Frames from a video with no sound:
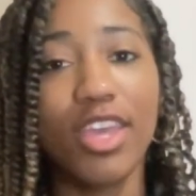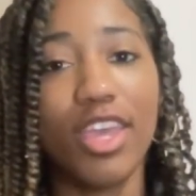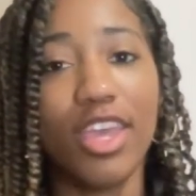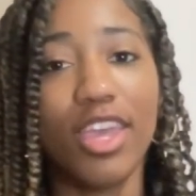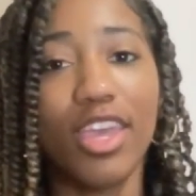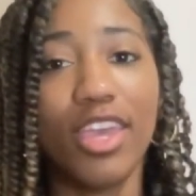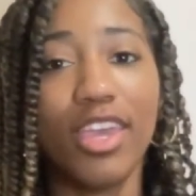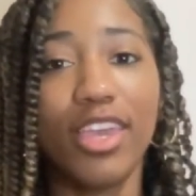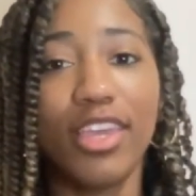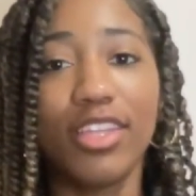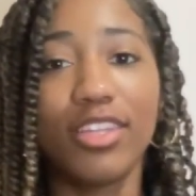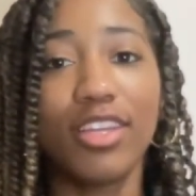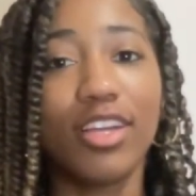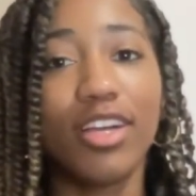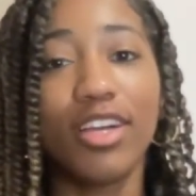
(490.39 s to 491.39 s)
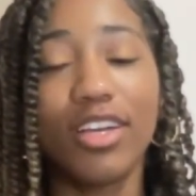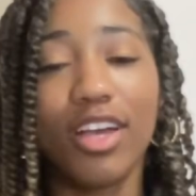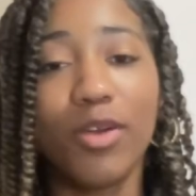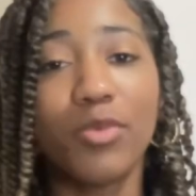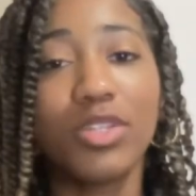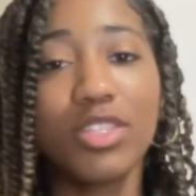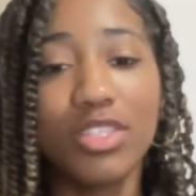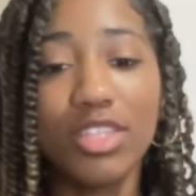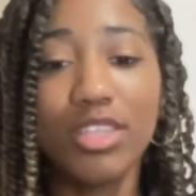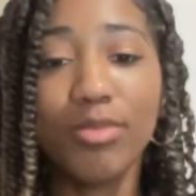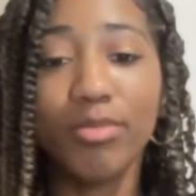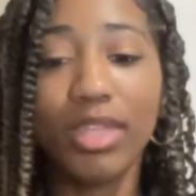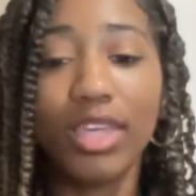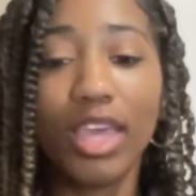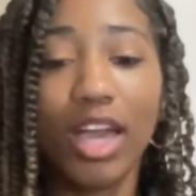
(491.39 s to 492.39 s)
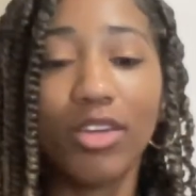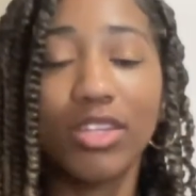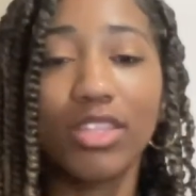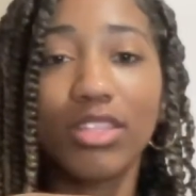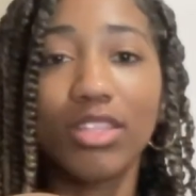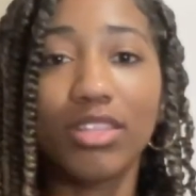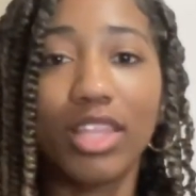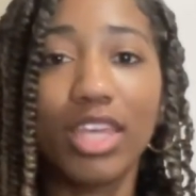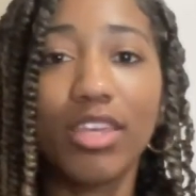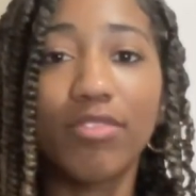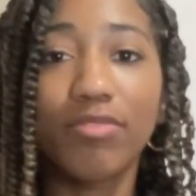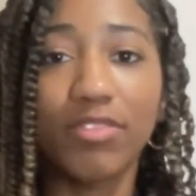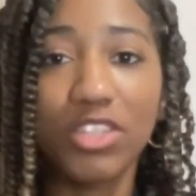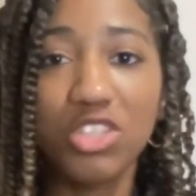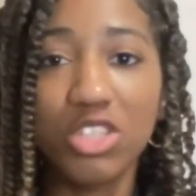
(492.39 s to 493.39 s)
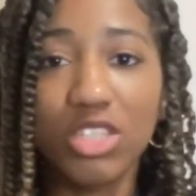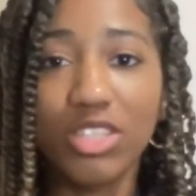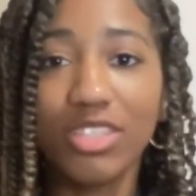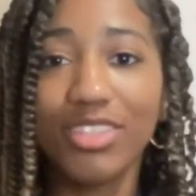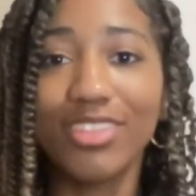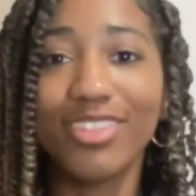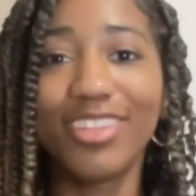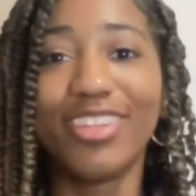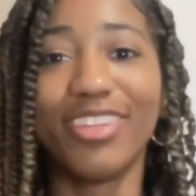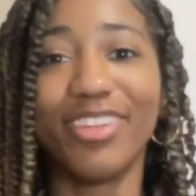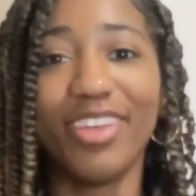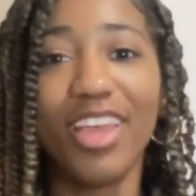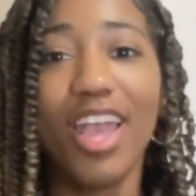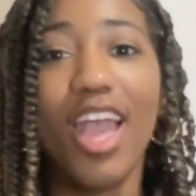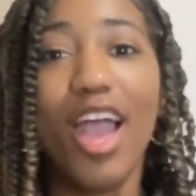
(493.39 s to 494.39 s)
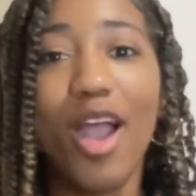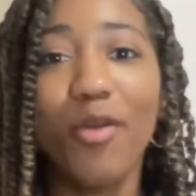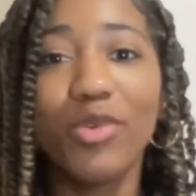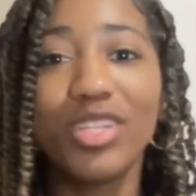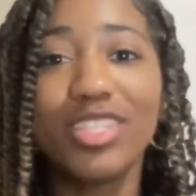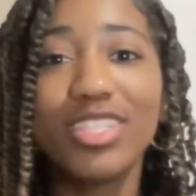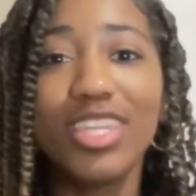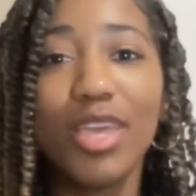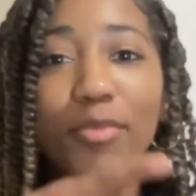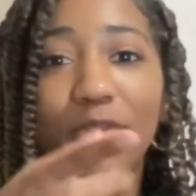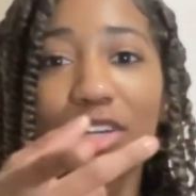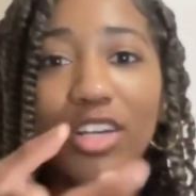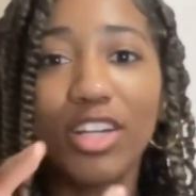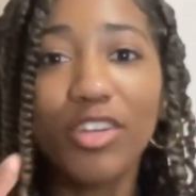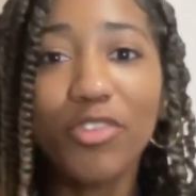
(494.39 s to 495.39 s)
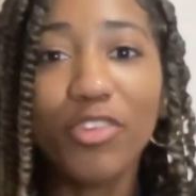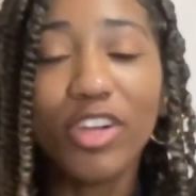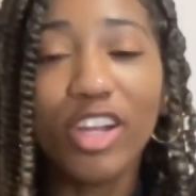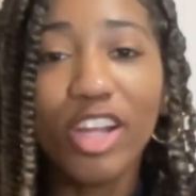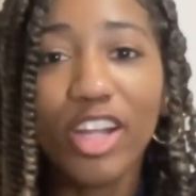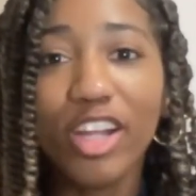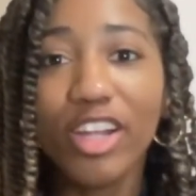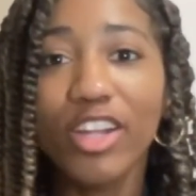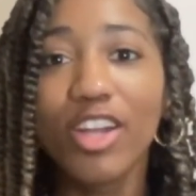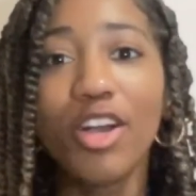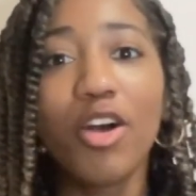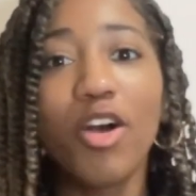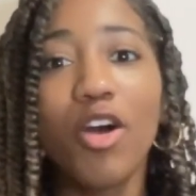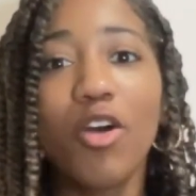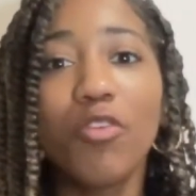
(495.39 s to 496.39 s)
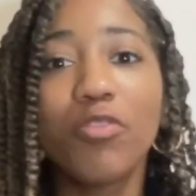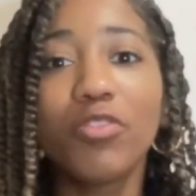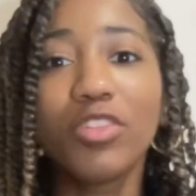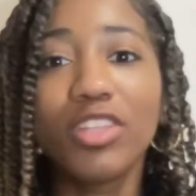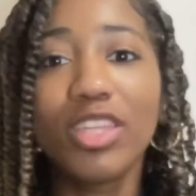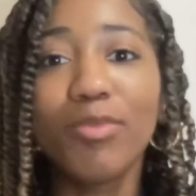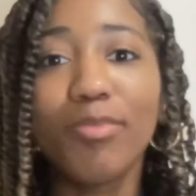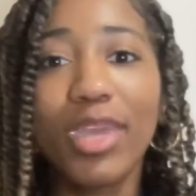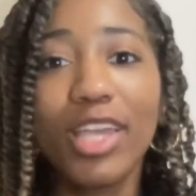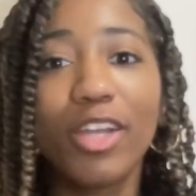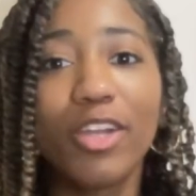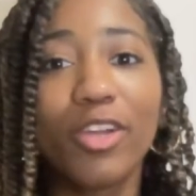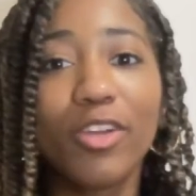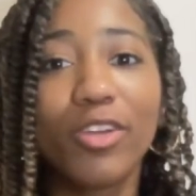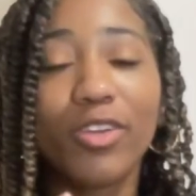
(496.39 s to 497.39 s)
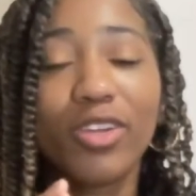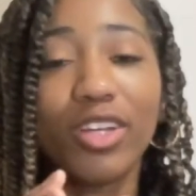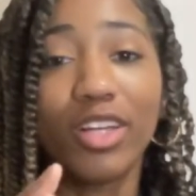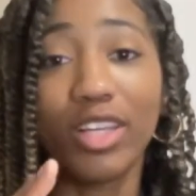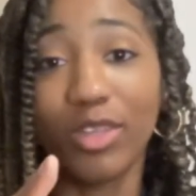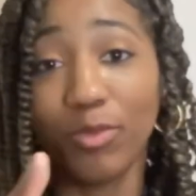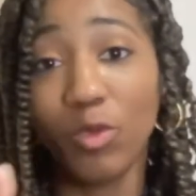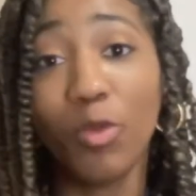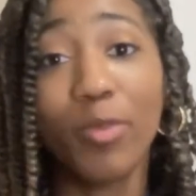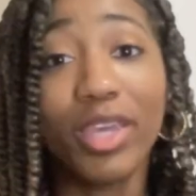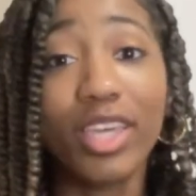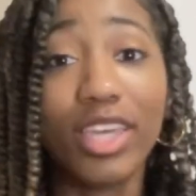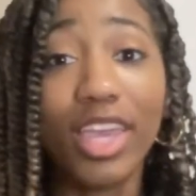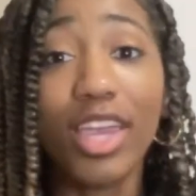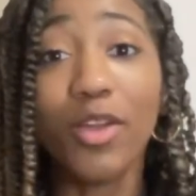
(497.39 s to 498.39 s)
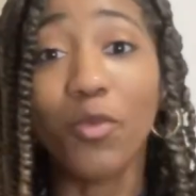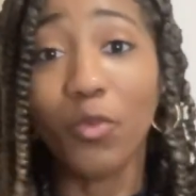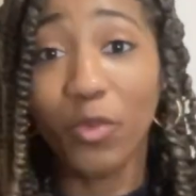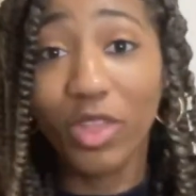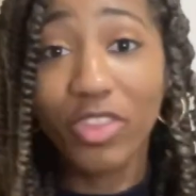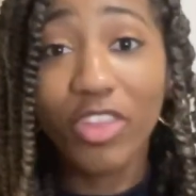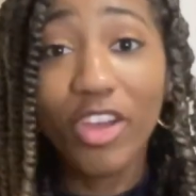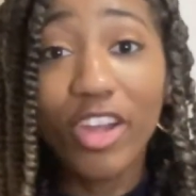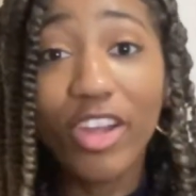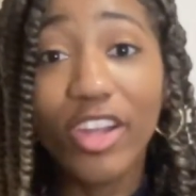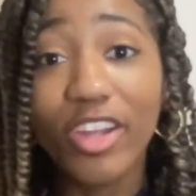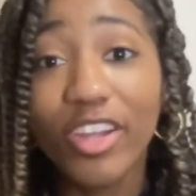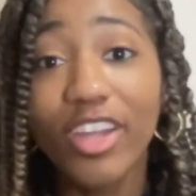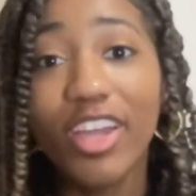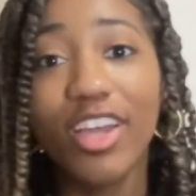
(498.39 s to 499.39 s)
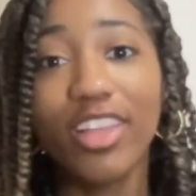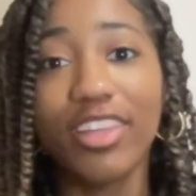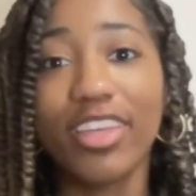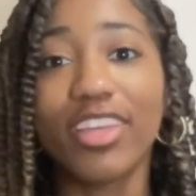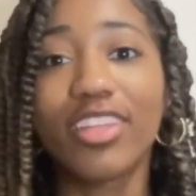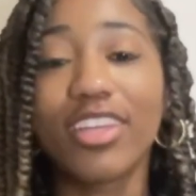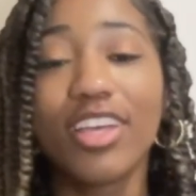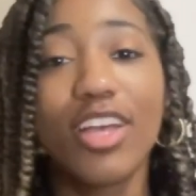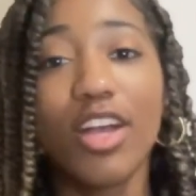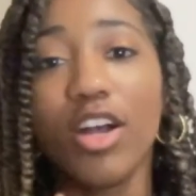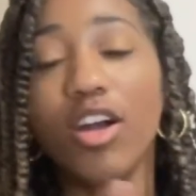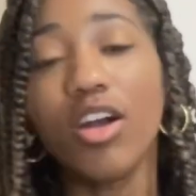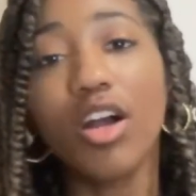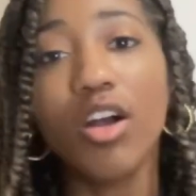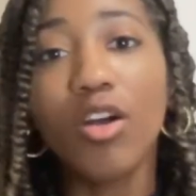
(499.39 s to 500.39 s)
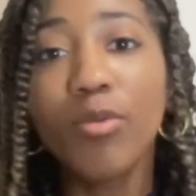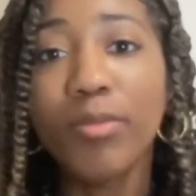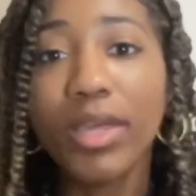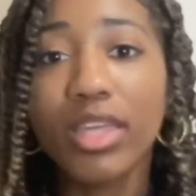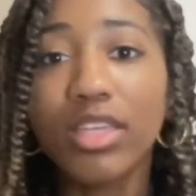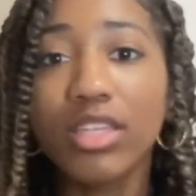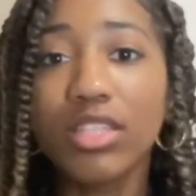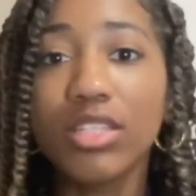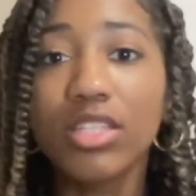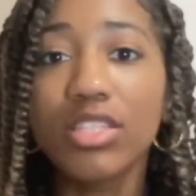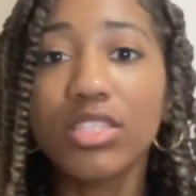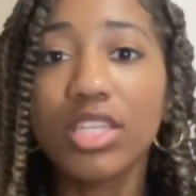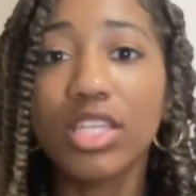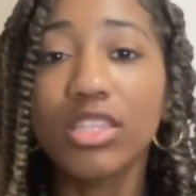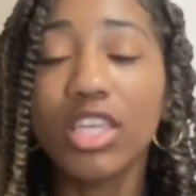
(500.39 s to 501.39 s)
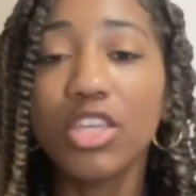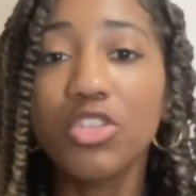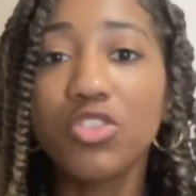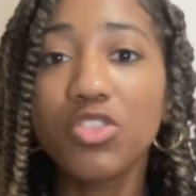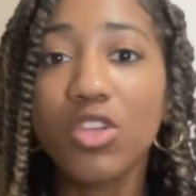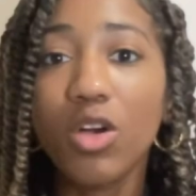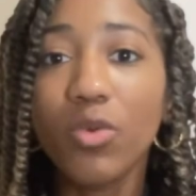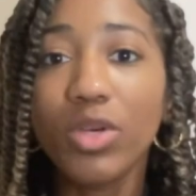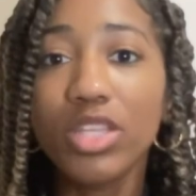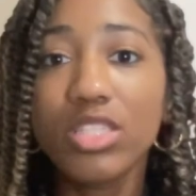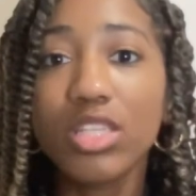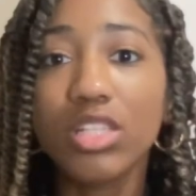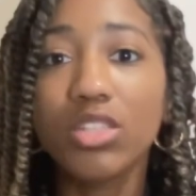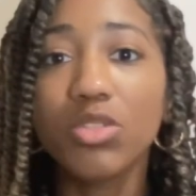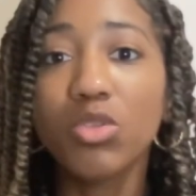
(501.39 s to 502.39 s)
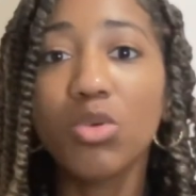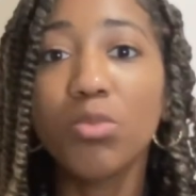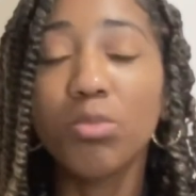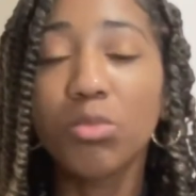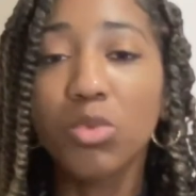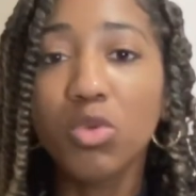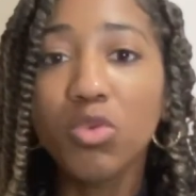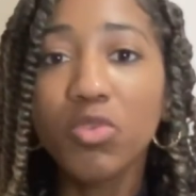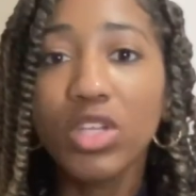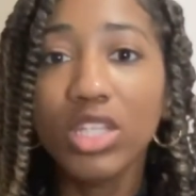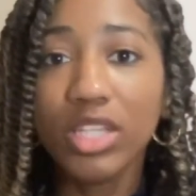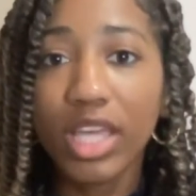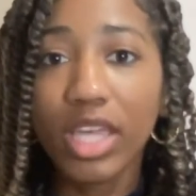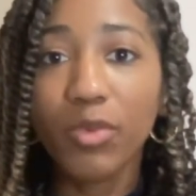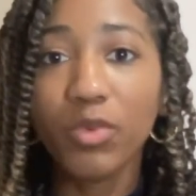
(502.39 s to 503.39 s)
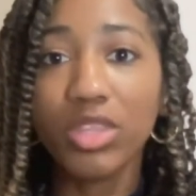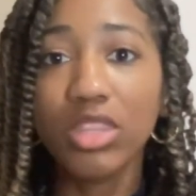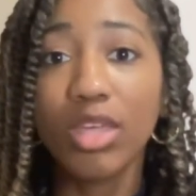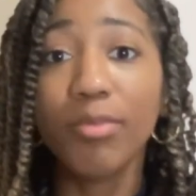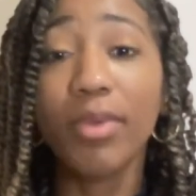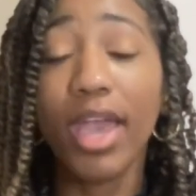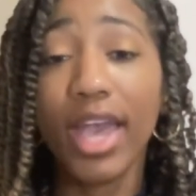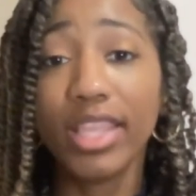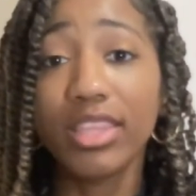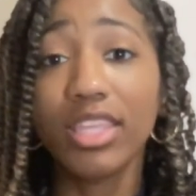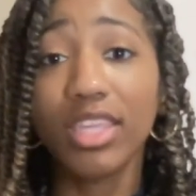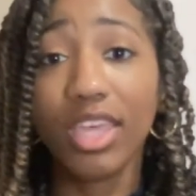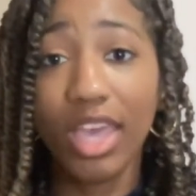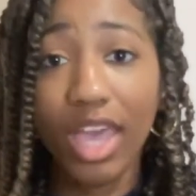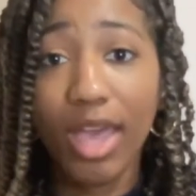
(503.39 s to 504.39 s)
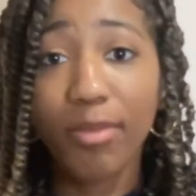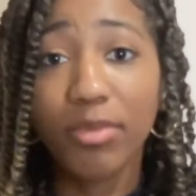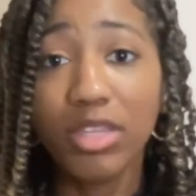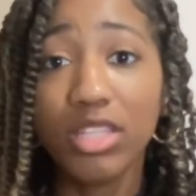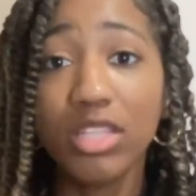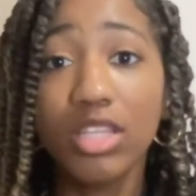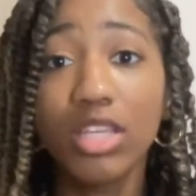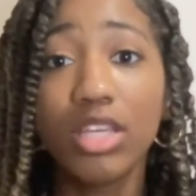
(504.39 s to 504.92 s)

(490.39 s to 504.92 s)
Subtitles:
And I want to see them like out at the lake fishing. I want to see him cook for her, hopefully make her make a cake with her. Like, oh my goodness, can they show us a little movie night with them at the cabin?